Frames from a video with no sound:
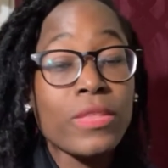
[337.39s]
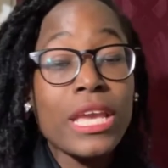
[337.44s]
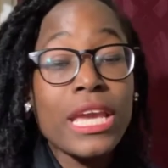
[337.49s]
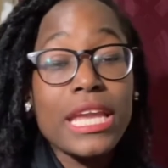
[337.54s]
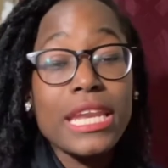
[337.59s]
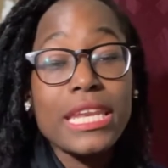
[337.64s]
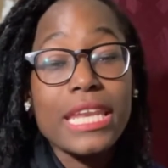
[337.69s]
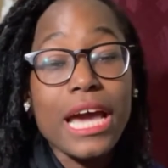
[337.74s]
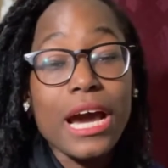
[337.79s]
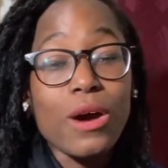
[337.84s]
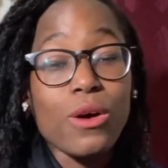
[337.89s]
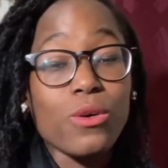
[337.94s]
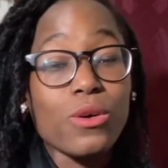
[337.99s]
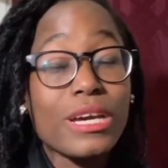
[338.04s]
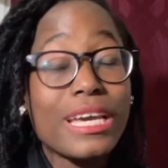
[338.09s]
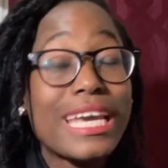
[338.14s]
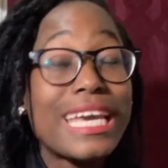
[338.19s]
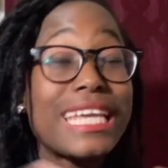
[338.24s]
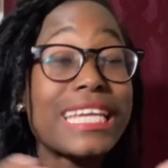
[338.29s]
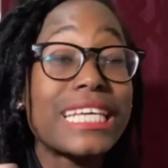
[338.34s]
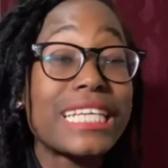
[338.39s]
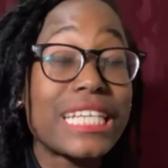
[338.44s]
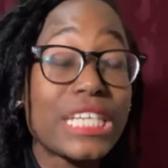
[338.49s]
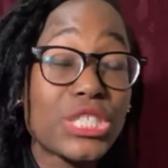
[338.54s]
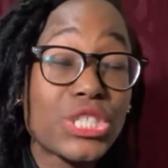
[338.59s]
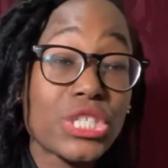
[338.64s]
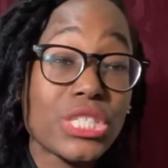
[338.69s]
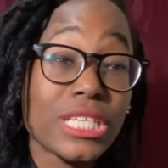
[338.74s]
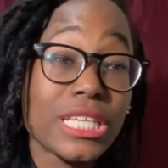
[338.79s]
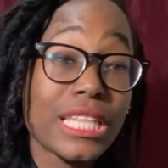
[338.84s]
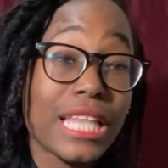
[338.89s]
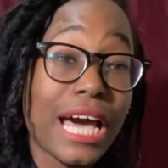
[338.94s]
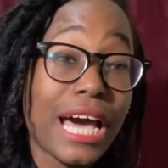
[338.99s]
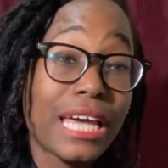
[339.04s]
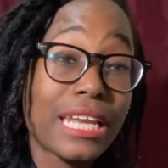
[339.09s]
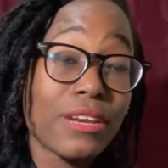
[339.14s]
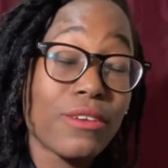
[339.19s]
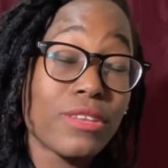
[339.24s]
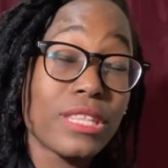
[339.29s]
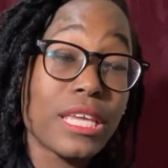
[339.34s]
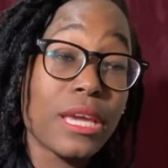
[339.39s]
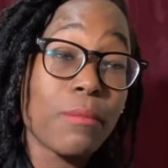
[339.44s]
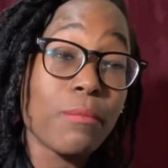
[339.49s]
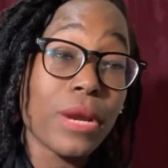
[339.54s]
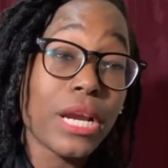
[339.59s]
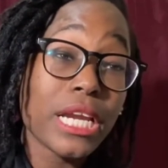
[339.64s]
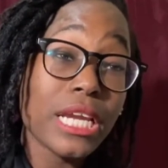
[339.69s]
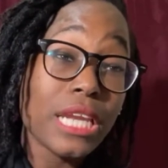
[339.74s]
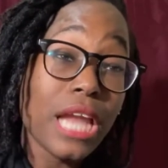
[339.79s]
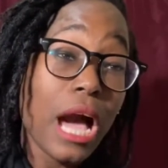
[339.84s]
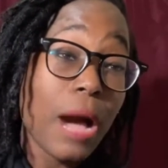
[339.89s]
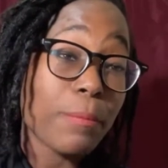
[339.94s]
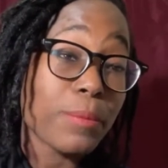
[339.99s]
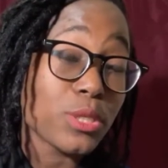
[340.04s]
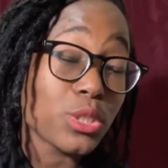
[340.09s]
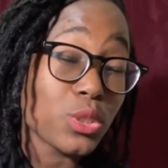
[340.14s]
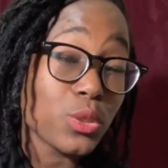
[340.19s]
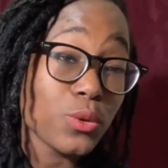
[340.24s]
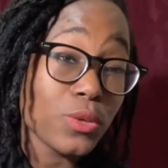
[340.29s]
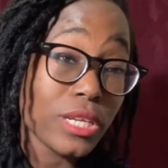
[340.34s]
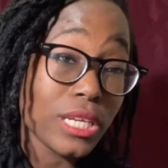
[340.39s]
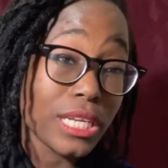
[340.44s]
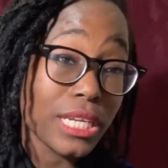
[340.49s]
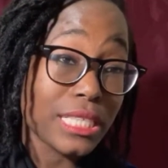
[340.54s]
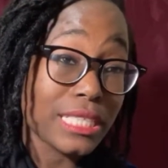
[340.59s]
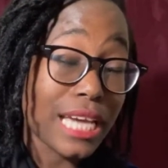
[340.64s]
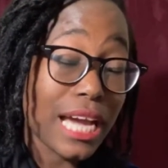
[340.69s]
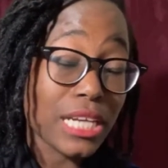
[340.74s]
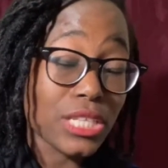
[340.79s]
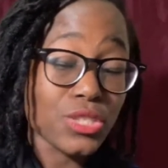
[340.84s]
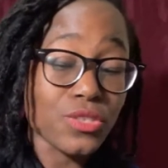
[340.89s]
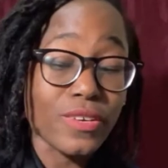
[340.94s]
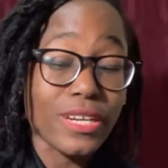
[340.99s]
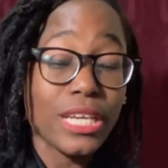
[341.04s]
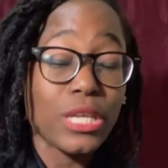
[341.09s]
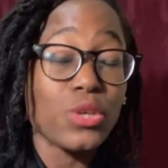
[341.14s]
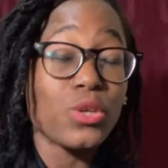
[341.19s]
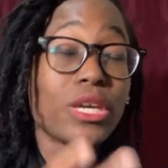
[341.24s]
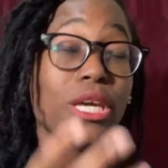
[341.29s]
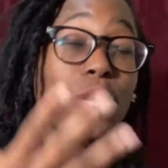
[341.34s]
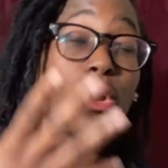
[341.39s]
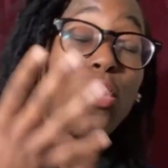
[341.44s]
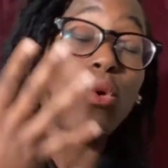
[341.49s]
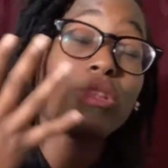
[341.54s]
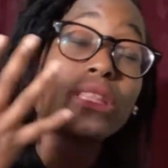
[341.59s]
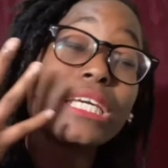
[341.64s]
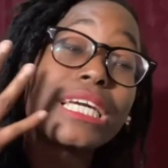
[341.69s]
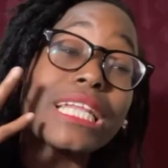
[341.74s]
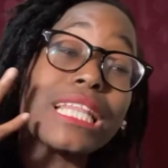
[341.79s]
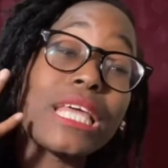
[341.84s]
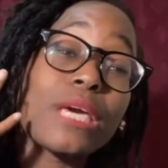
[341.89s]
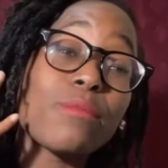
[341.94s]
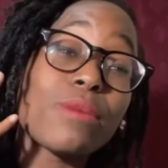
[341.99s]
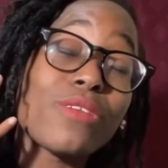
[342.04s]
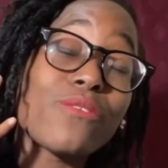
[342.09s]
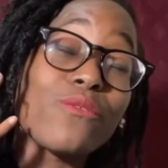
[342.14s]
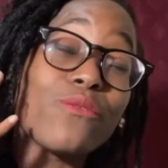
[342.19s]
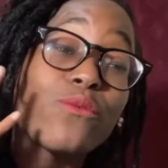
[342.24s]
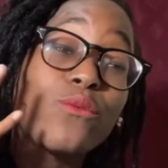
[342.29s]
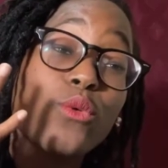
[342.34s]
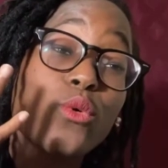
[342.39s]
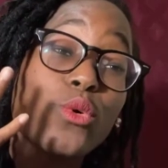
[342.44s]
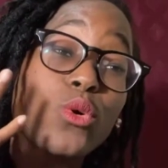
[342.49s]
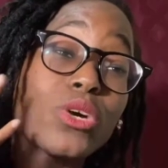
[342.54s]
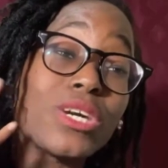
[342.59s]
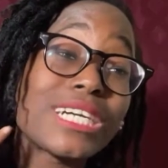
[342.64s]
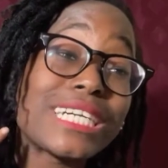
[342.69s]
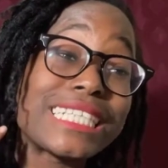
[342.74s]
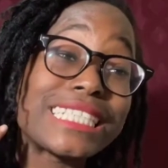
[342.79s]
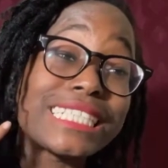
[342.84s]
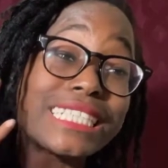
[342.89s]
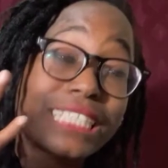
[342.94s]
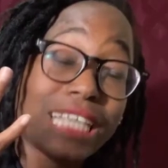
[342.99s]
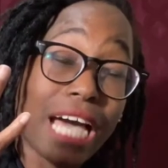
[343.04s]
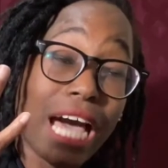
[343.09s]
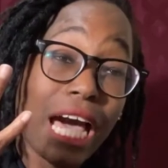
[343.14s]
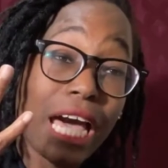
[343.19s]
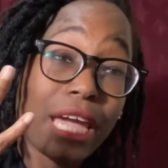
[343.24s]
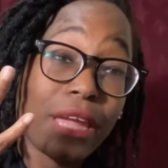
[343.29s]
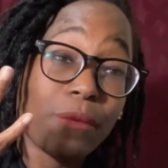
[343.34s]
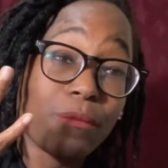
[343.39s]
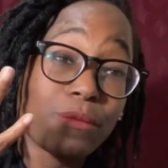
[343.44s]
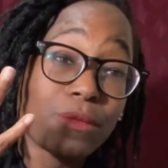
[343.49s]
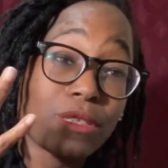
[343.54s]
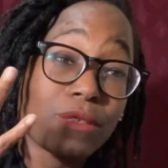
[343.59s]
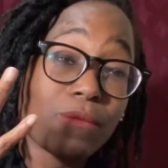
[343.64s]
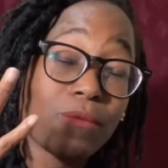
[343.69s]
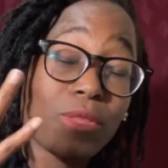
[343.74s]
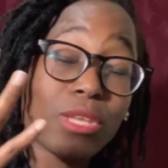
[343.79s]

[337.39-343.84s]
Now, in addition to that, the American Opportunity Tax Credit, you can only claim it 4 times.